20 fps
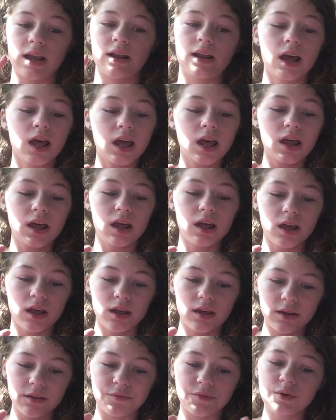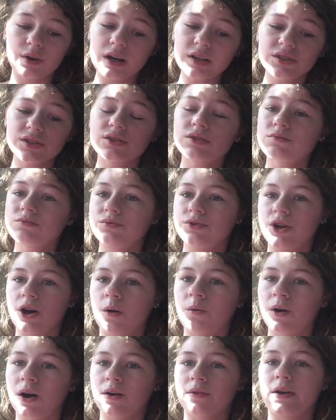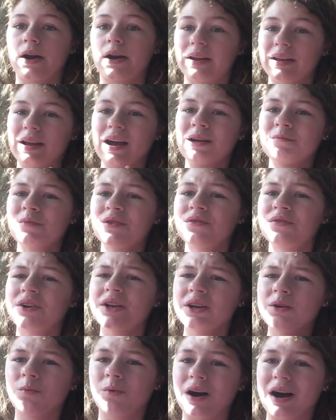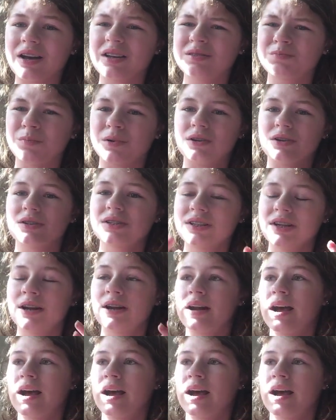And if you guys don't know already, I'm a very wise person,